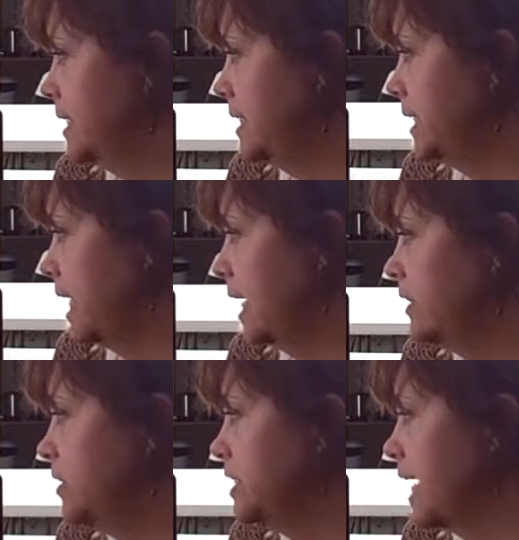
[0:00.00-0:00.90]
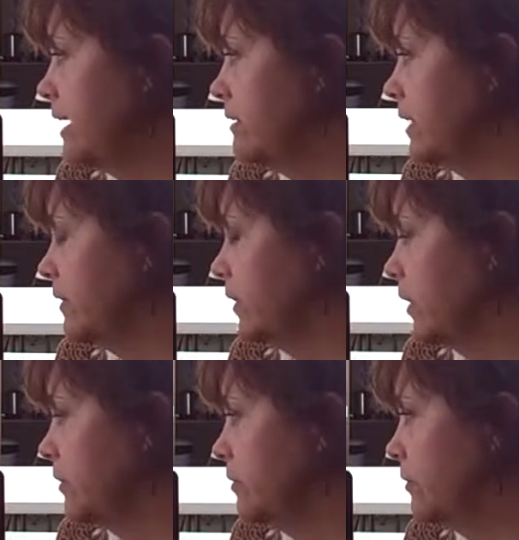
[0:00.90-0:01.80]
Till I look down on the
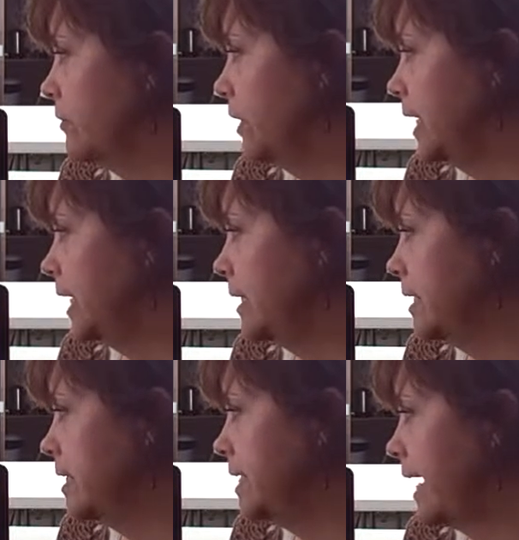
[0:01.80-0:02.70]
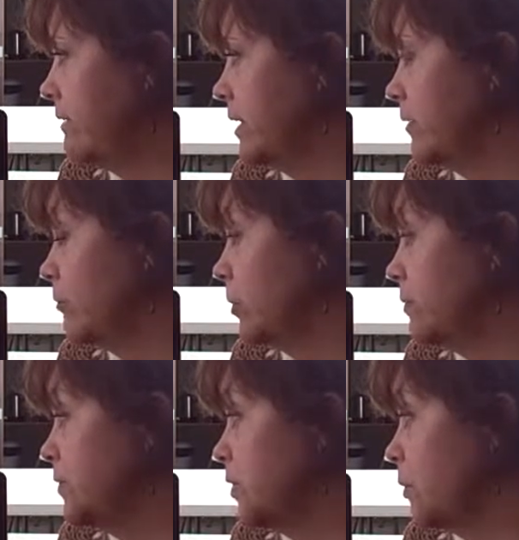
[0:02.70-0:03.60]
garden green, down on the
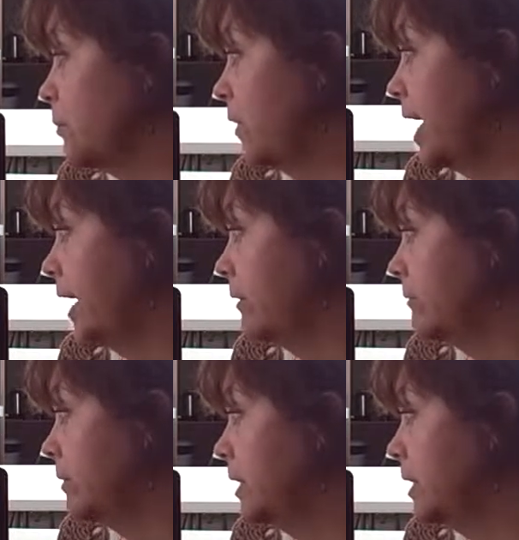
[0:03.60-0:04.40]
roof so brown,